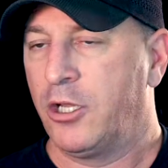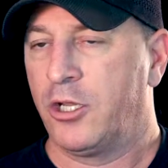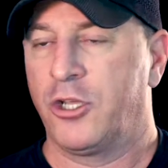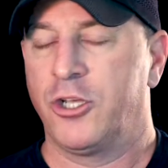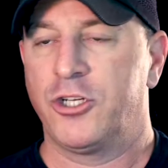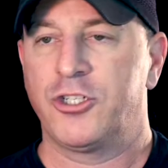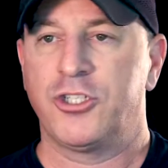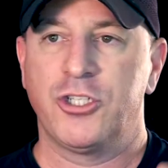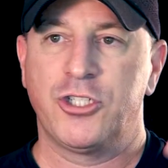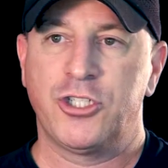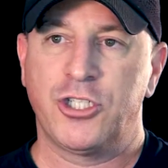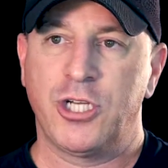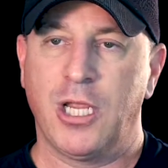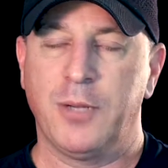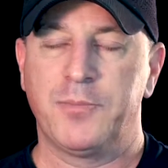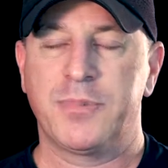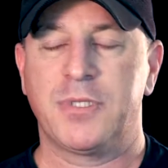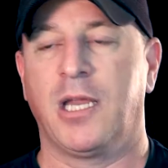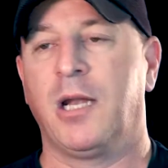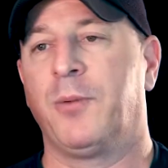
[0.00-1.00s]
cushion
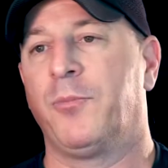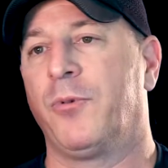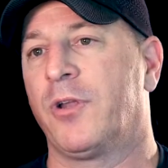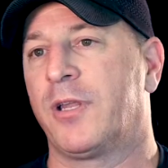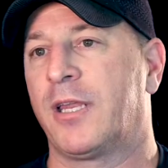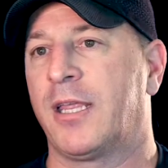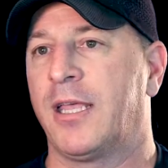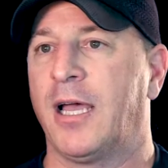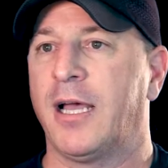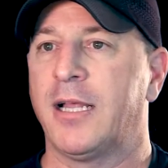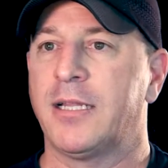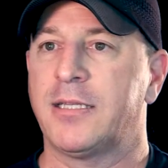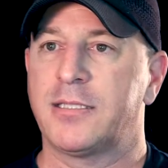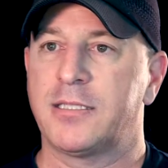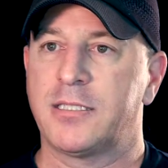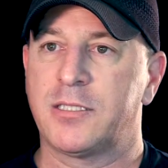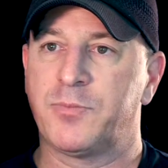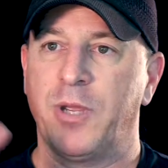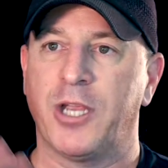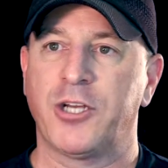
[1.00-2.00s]
shapes, emerald cuts,
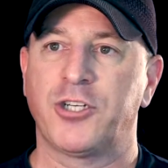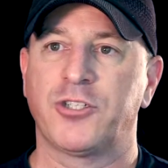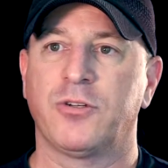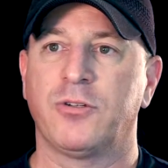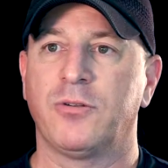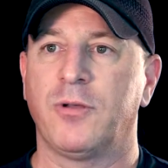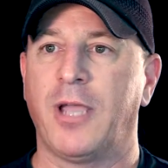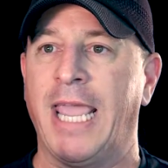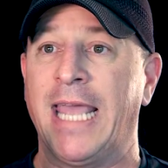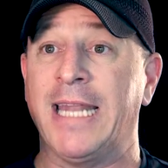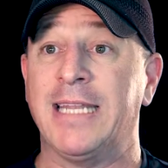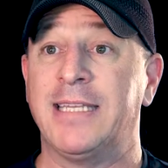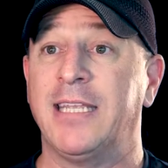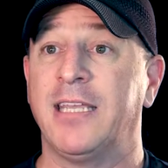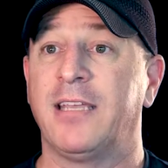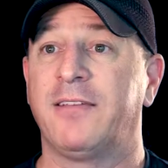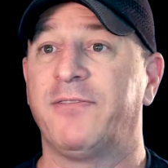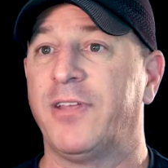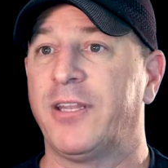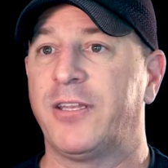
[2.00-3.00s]
special
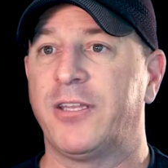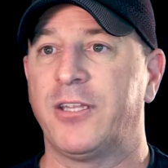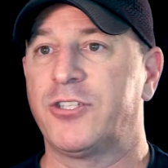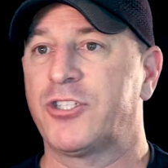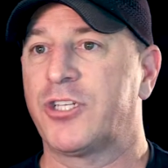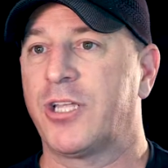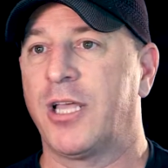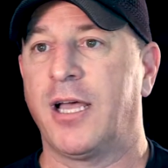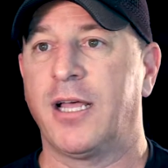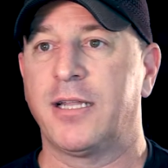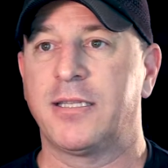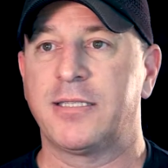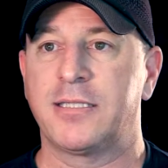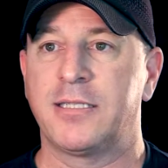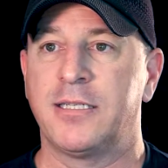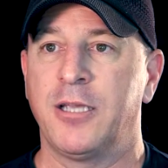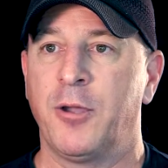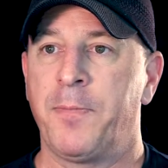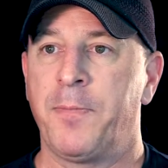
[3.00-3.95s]
antique vintage cuts.